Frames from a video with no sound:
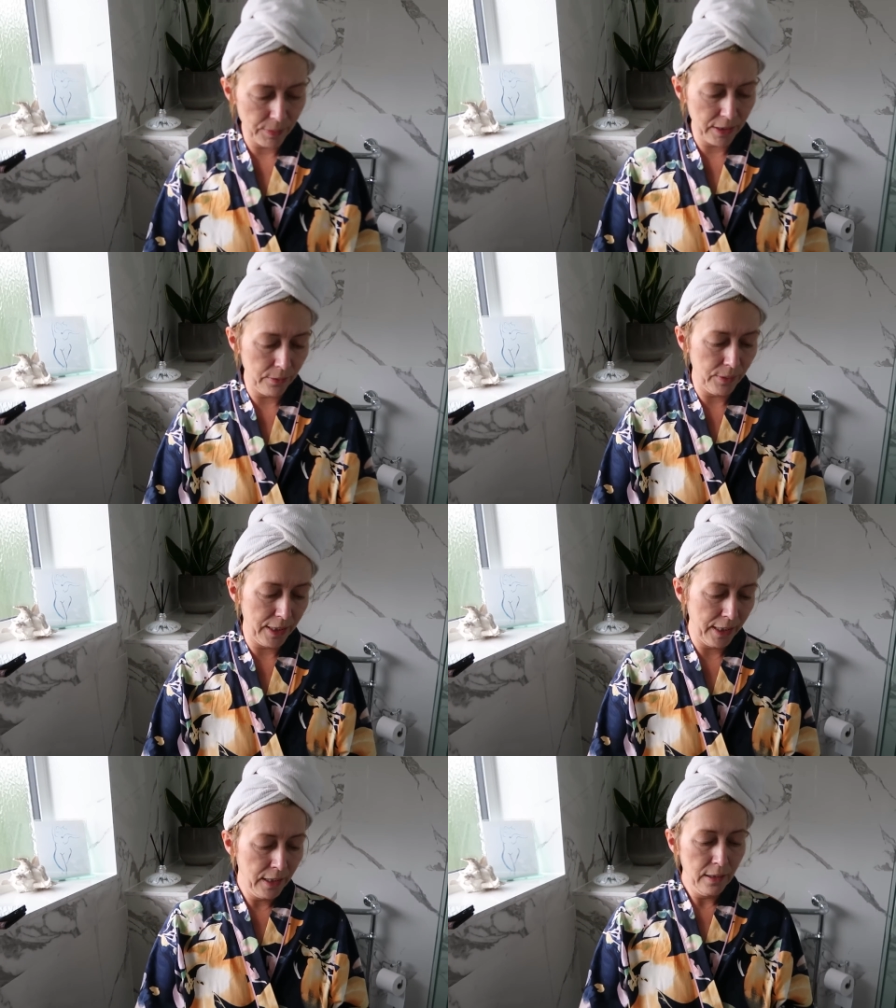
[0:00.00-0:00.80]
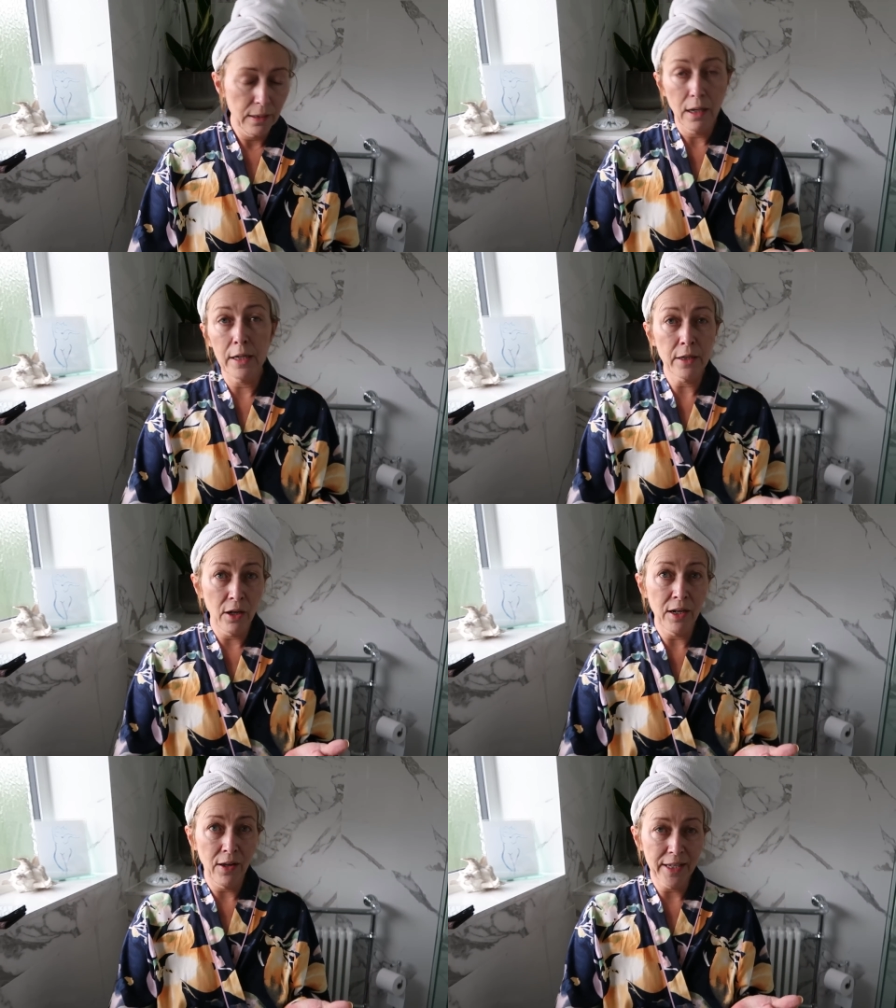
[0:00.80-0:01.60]
by the way. And
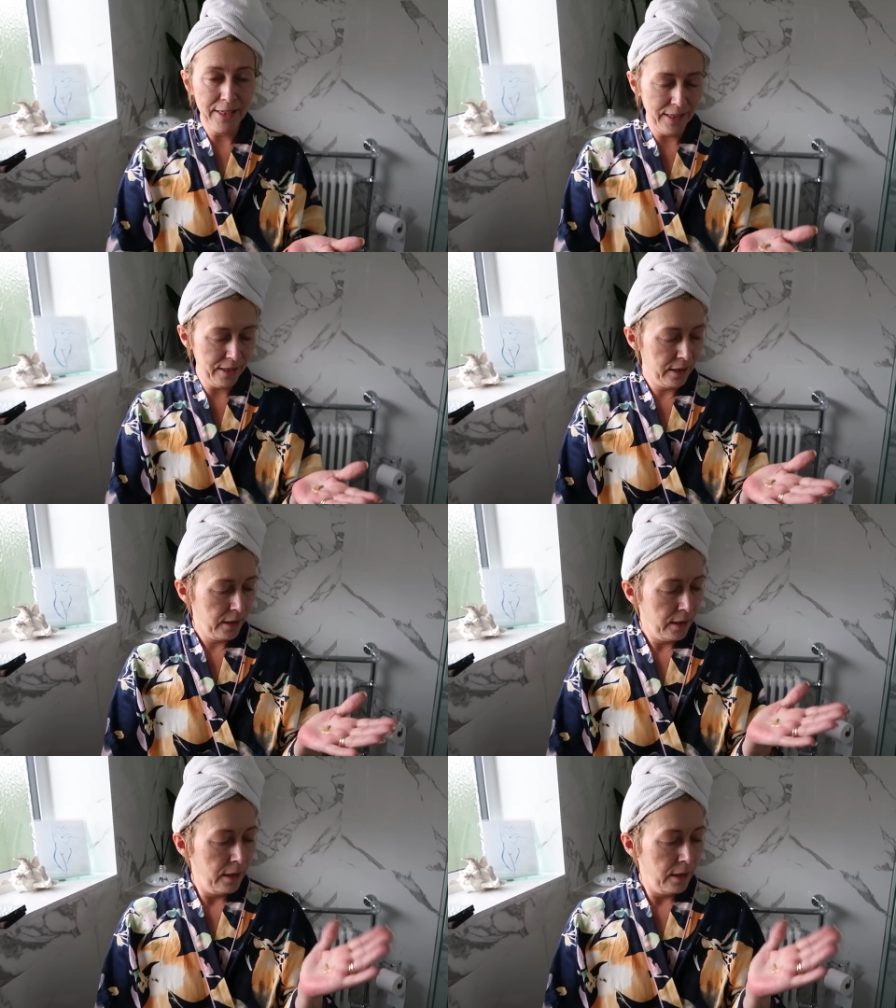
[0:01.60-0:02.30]
I like it.